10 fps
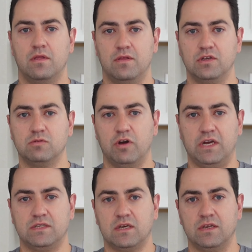These
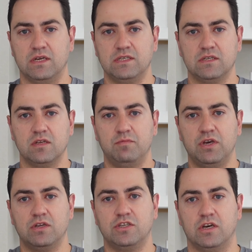weights can easily
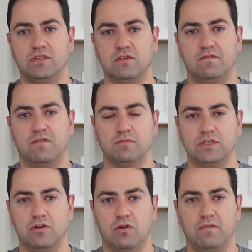be adjusted from
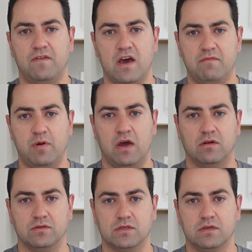0 to 5
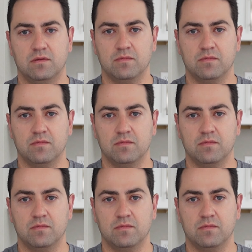pounds.